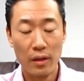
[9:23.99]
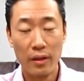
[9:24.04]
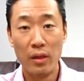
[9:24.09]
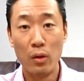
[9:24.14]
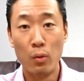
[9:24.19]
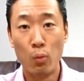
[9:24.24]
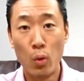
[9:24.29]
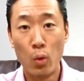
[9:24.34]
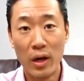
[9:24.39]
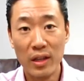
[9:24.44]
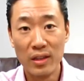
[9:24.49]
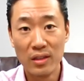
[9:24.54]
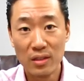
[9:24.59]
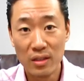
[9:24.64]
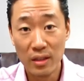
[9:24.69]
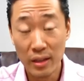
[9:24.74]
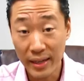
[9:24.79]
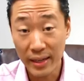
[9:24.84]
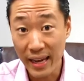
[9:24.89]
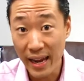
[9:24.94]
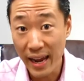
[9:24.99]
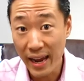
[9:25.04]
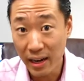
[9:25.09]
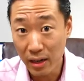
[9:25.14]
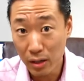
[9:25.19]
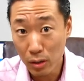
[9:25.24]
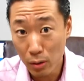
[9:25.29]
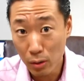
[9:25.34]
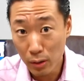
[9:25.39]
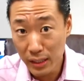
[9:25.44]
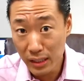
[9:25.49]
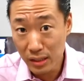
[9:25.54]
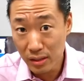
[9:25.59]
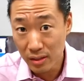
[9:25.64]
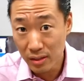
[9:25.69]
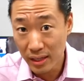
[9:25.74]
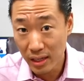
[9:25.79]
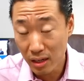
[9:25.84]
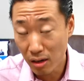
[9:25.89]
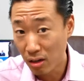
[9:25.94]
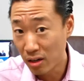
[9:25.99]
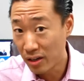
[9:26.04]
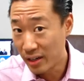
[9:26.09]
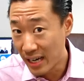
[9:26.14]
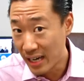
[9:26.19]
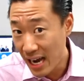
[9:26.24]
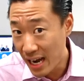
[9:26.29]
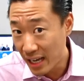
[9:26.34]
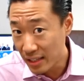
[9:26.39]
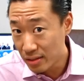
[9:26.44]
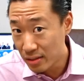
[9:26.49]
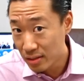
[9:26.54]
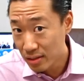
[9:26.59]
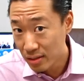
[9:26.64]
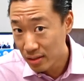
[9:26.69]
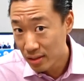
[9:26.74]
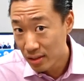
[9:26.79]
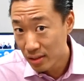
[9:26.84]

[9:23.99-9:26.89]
the ones the categories that are not